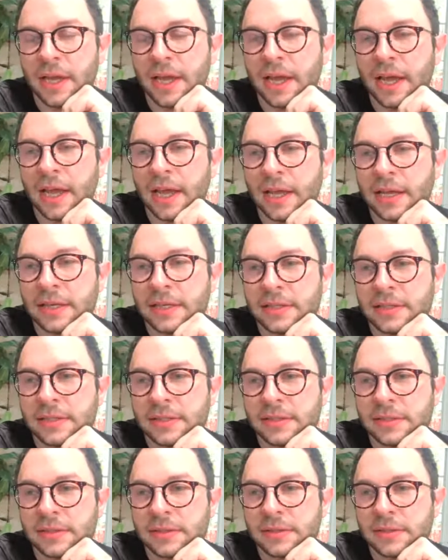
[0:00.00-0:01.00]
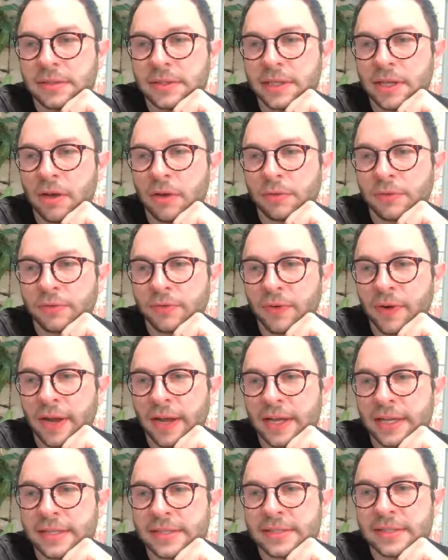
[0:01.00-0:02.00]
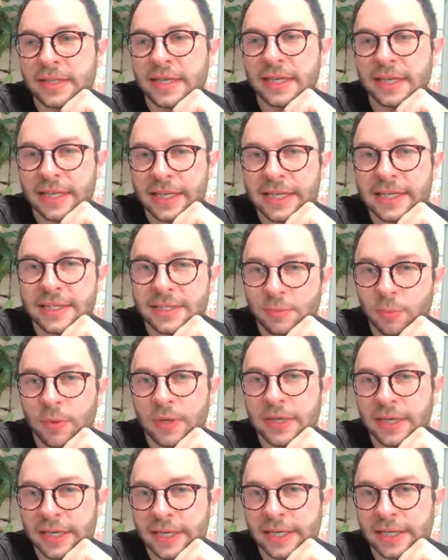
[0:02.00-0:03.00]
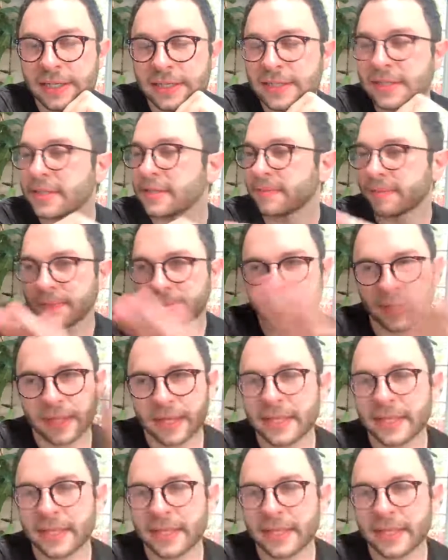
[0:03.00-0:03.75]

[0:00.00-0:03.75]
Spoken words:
And the old phrase, it is what it is